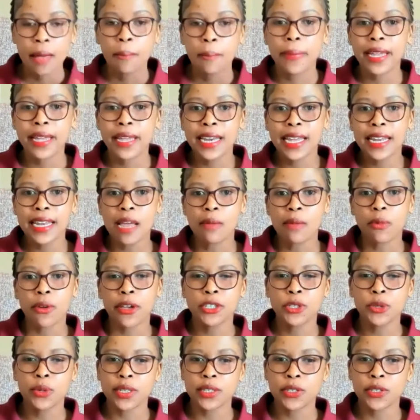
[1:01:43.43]
Bernard, I'm
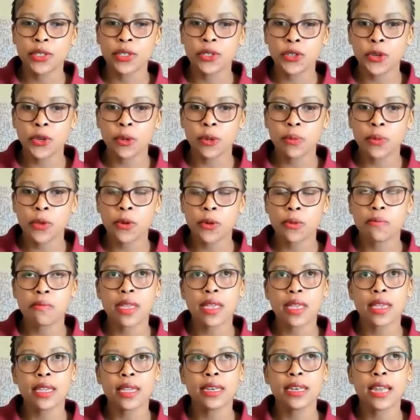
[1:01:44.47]
going to assume you
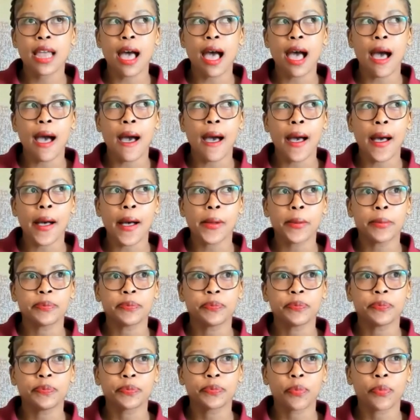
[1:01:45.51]
mean, um,